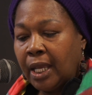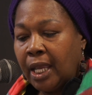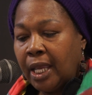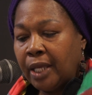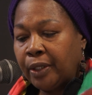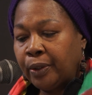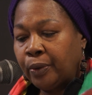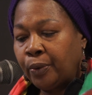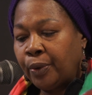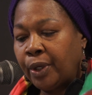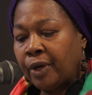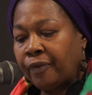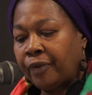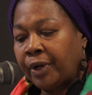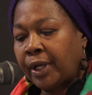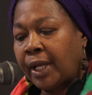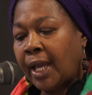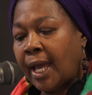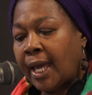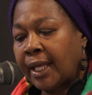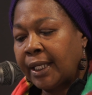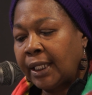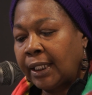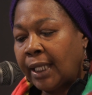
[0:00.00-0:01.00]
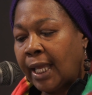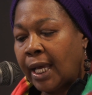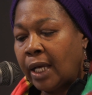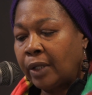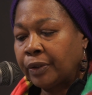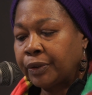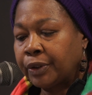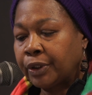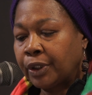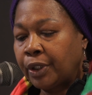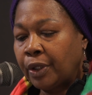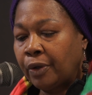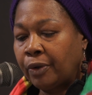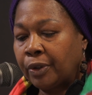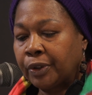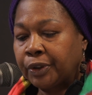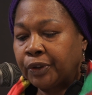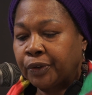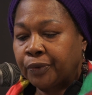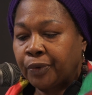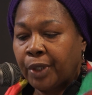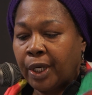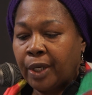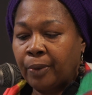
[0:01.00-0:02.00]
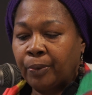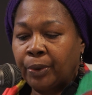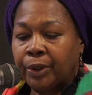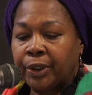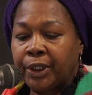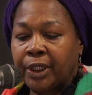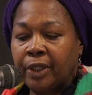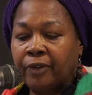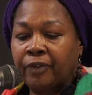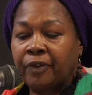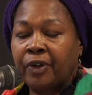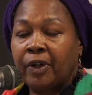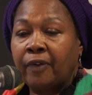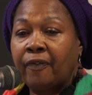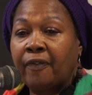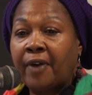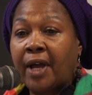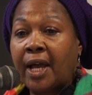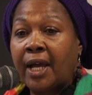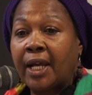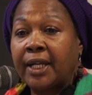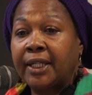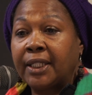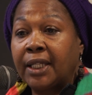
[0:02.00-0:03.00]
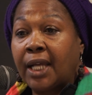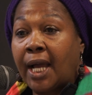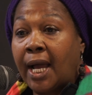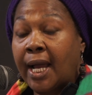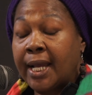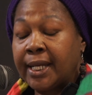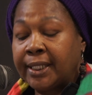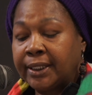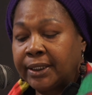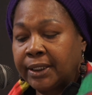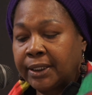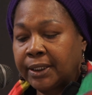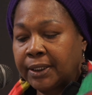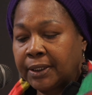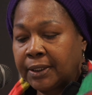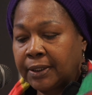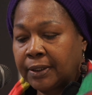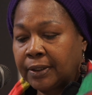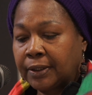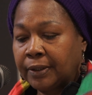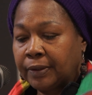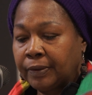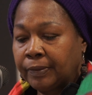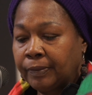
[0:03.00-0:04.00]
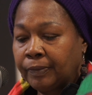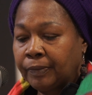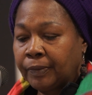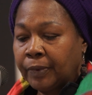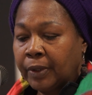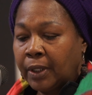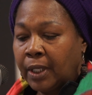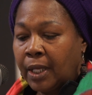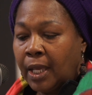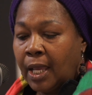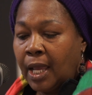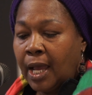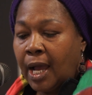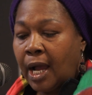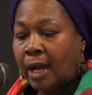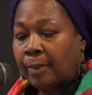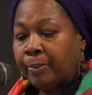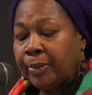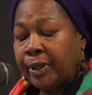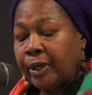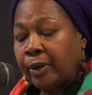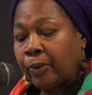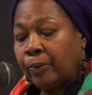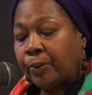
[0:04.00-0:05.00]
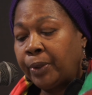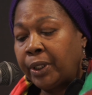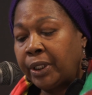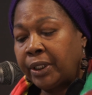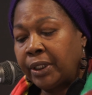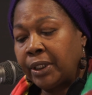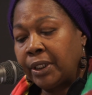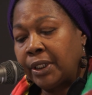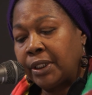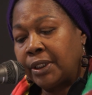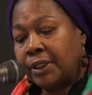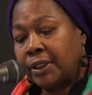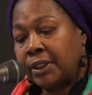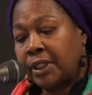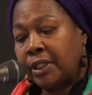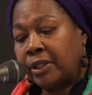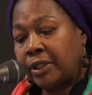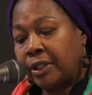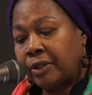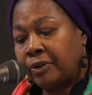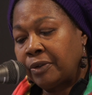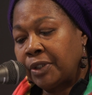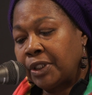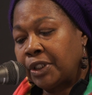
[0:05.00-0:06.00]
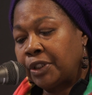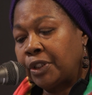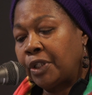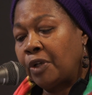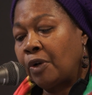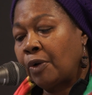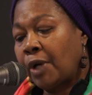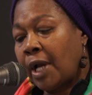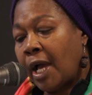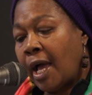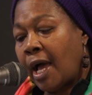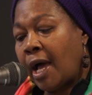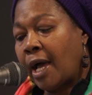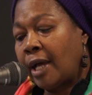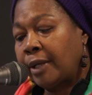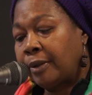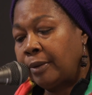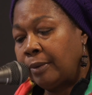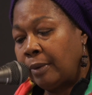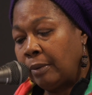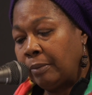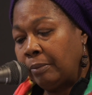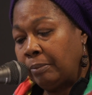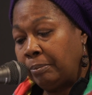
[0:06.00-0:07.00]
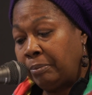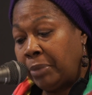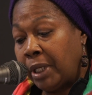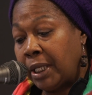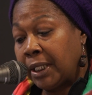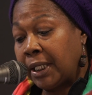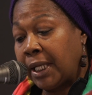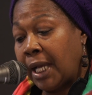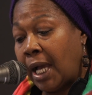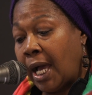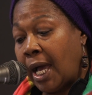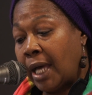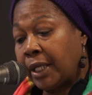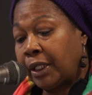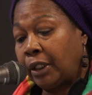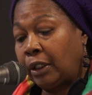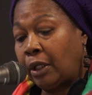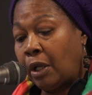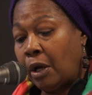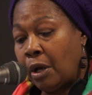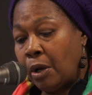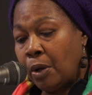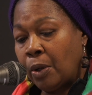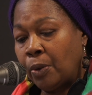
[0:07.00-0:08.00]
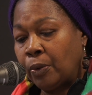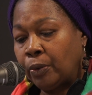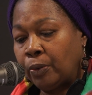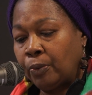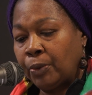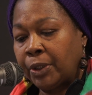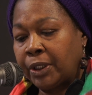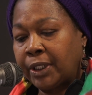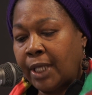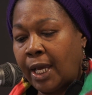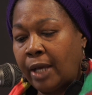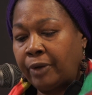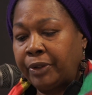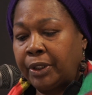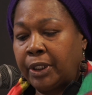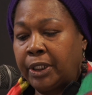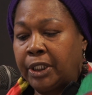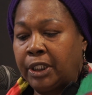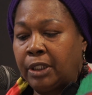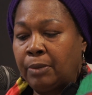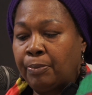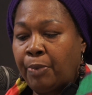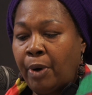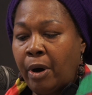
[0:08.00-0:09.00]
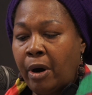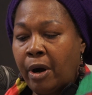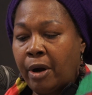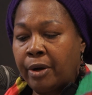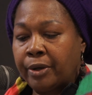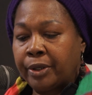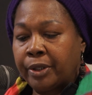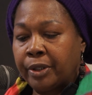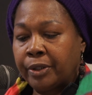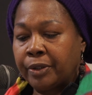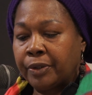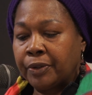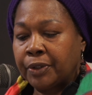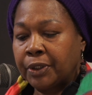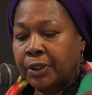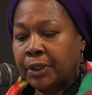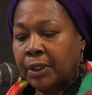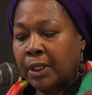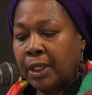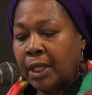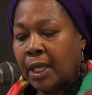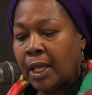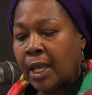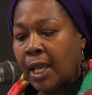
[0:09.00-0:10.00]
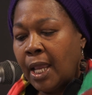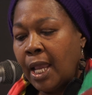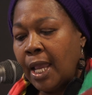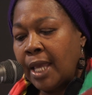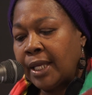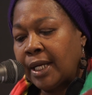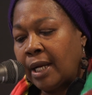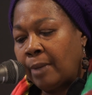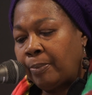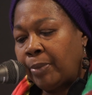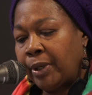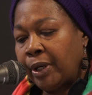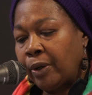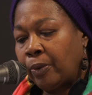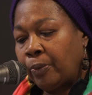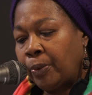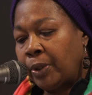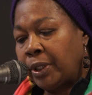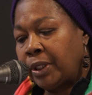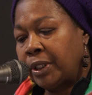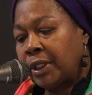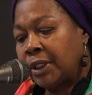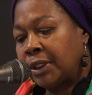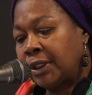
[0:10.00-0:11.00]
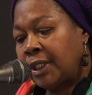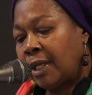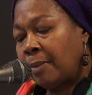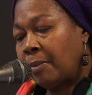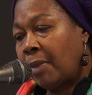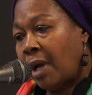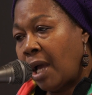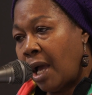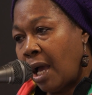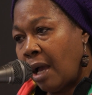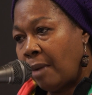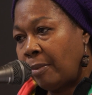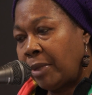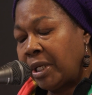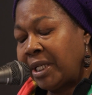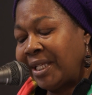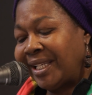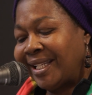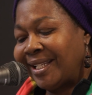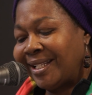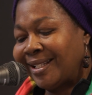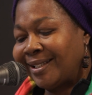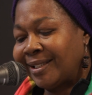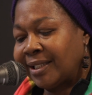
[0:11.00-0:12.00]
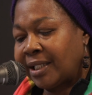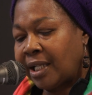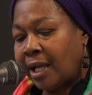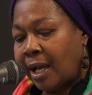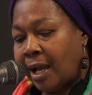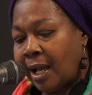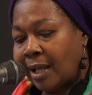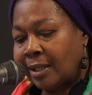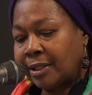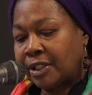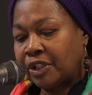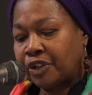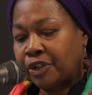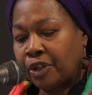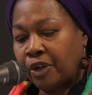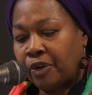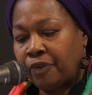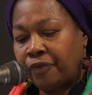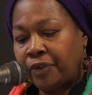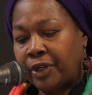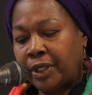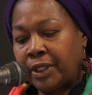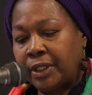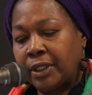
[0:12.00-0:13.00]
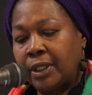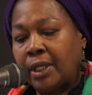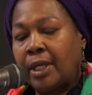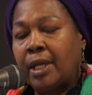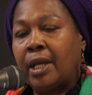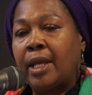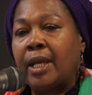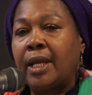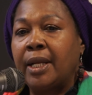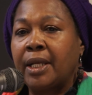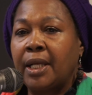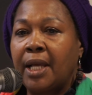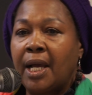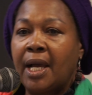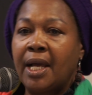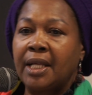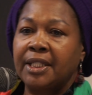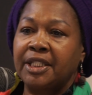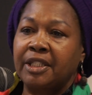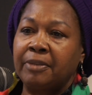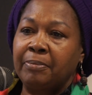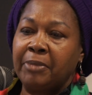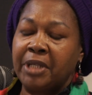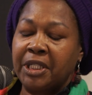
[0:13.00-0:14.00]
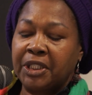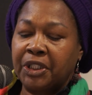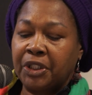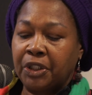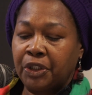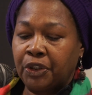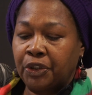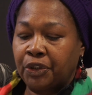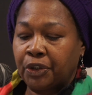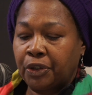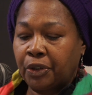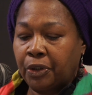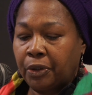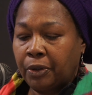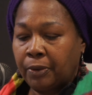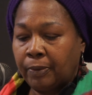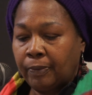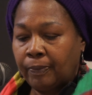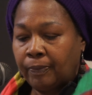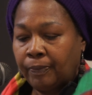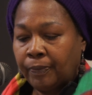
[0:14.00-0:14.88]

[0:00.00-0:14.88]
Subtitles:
and whoever God allows to go astray will never find guidance. I bear witness that there is no God but God alone without any partners, and I bear witness that Muhammad is God's servant and God's messenger.